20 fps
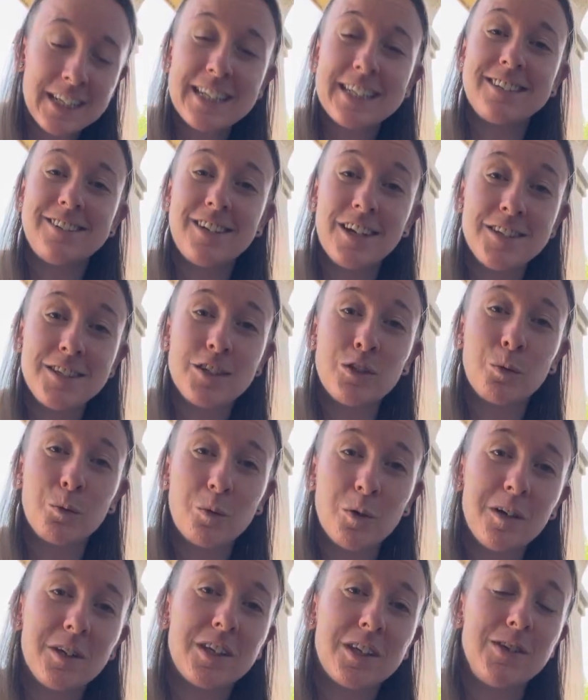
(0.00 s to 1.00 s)
It doesn't
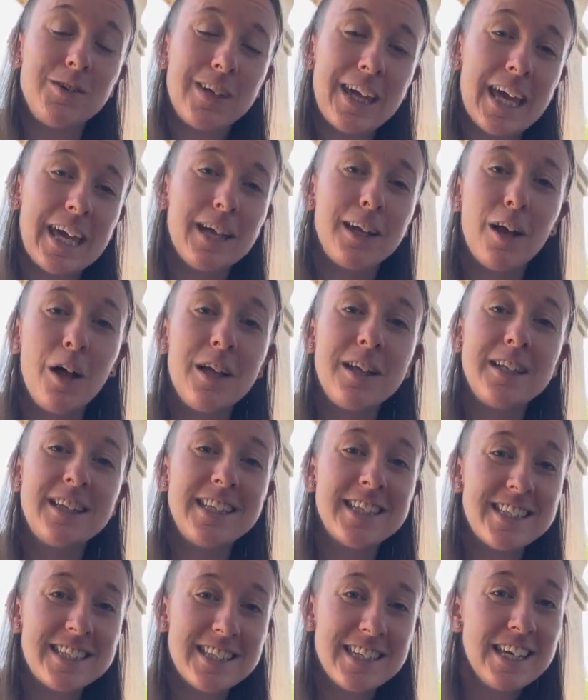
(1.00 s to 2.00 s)
work. You can't
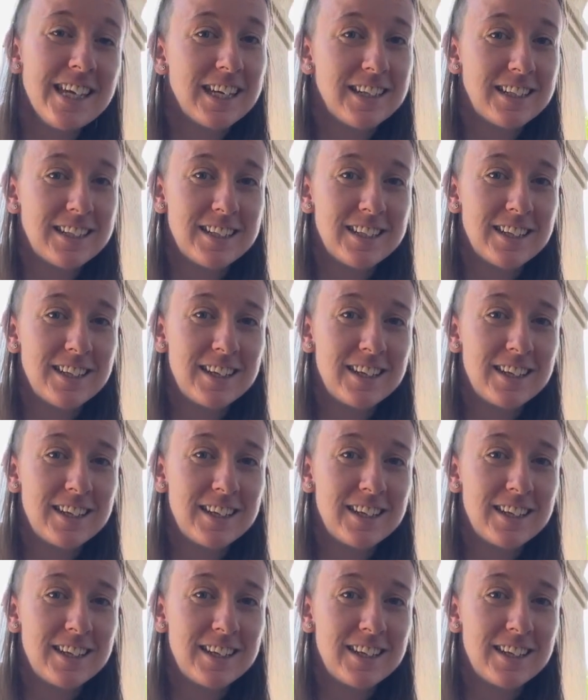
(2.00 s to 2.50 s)
unsee it.